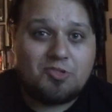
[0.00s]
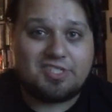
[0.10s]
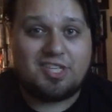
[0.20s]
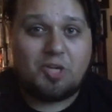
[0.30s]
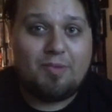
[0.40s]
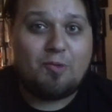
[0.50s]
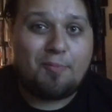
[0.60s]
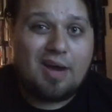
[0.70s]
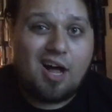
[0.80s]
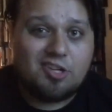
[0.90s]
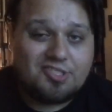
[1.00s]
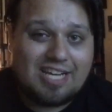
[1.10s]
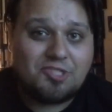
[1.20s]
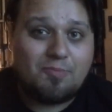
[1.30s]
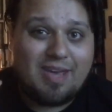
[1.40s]
just a little bit more polish to
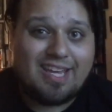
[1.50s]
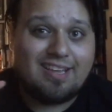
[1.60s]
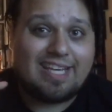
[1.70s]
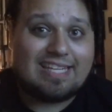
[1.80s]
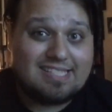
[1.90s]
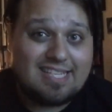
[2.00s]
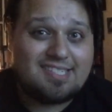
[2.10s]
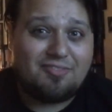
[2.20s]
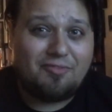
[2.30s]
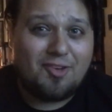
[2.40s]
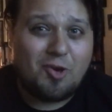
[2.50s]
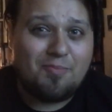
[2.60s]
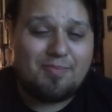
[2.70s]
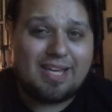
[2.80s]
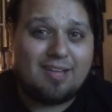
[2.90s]
actually make it like a decent
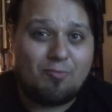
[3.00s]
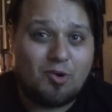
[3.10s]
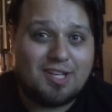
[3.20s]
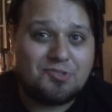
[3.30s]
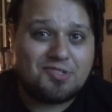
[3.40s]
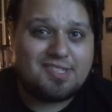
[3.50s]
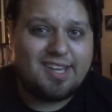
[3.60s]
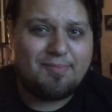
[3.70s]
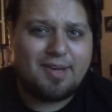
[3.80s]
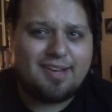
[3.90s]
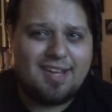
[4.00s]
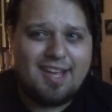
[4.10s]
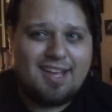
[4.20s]
film, make it more interesting, but